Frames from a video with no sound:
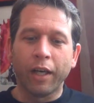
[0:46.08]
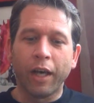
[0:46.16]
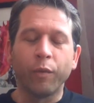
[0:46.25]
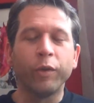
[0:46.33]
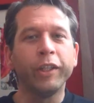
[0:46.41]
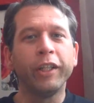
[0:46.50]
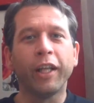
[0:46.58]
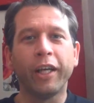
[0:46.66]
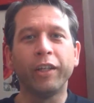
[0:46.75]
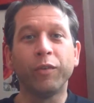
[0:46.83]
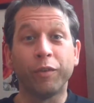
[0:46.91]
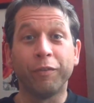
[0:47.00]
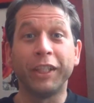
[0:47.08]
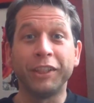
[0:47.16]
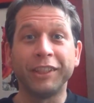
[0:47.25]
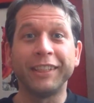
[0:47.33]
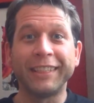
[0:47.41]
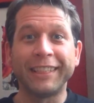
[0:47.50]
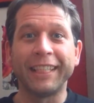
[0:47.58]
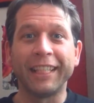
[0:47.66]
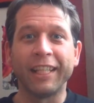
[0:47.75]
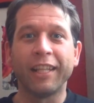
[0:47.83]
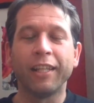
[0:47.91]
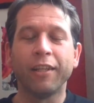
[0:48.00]
really like Revenge of the
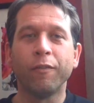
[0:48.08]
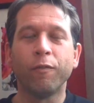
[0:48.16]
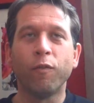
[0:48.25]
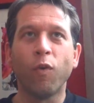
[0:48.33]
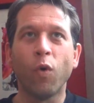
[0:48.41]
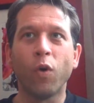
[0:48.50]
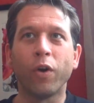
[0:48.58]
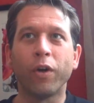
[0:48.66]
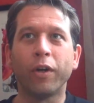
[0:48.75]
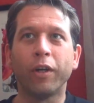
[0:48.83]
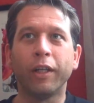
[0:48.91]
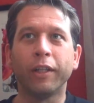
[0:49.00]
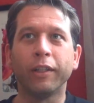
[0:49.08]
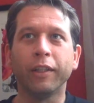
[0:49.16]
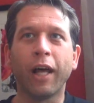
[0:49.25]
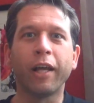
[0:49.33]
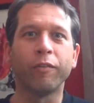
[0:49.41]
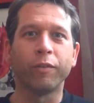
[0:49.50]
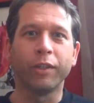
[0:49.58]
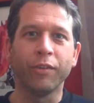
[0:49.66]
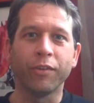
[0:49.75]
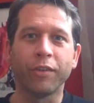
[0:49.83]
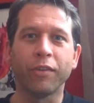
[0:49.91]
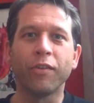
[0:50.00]
Sith for a lot of
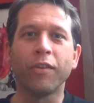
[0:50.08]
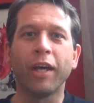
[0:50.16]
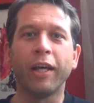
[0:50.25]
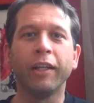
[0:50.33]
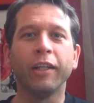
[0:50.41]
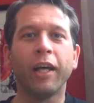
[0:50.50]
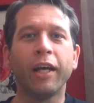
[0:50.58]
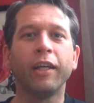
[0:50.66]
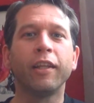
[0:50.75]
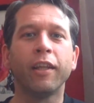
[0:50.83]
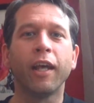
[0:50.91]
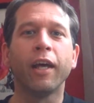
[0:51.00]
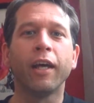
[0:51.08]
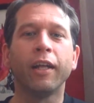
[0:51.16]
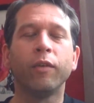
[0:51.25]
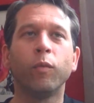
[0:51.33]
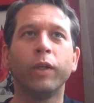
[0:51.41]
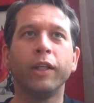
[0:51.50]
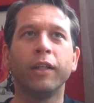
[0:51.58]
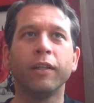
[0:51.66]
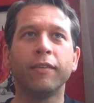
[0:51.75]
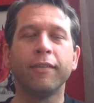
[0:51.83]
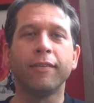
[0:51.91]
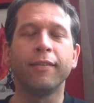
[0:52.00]
reasons. I like that we
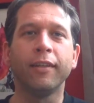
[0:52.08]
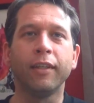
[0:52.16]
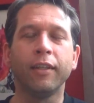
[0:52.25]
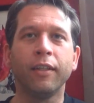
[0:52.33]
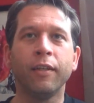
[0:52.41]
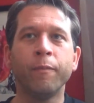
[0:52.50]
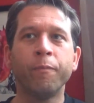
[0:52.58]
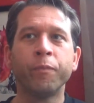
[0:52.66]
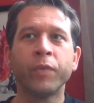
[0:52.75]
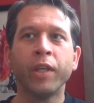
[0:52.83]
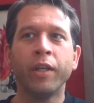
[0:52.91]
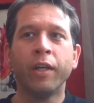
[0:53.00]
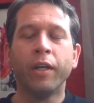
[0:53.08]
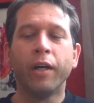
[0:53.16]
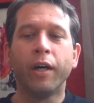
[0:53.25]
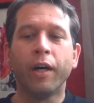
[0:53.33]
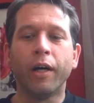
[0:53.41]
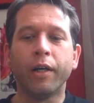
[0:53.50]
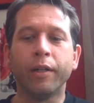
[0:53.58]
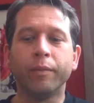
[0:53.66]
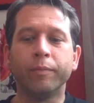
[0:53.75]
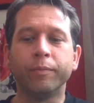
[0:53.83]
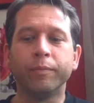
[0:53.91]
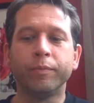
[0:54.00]
get to see
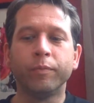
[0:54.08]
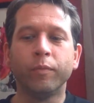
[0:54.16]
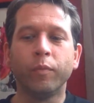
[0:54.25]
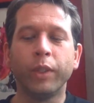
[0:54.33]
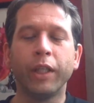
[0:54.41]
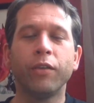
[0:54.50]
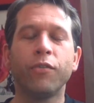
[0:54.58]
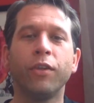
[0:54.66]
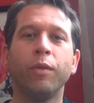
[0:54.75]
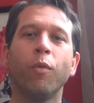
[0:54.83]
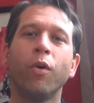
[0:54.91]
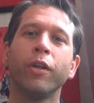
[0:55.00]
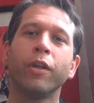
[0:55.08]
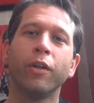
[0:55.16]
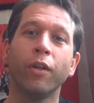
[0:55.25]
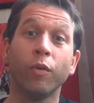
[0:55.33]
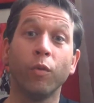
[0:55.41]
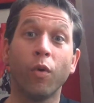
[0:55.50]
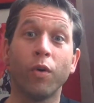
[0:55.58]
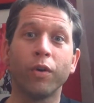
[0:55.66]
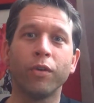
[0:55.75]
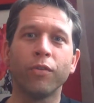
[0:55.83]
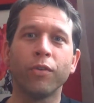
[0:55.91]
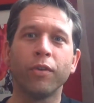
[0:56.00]
more of the Clone
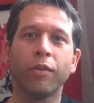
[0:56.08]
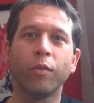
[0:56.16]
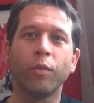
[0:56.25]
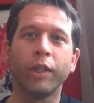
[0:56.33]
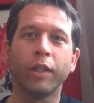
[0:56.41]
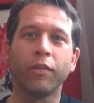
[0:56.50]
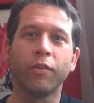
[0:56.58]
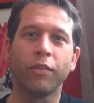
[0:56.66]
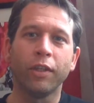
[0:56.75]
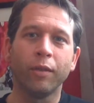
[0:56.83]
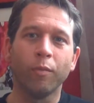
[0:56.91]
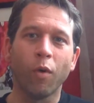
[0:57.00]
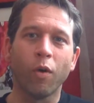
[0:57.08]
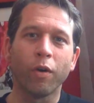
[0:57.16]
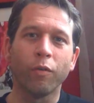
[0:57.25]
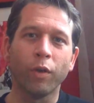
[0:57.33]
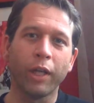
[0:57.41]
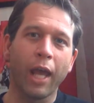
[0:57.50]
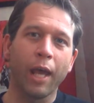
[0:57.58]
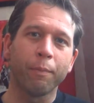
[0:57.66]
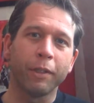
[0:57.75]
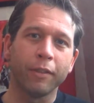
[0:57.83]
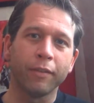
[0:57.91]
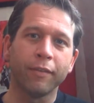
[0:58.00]
Wars. We get to see more of what
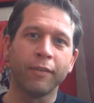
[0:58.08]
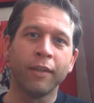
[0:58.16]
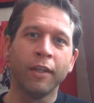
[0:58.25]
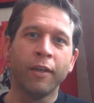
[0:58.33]
happens.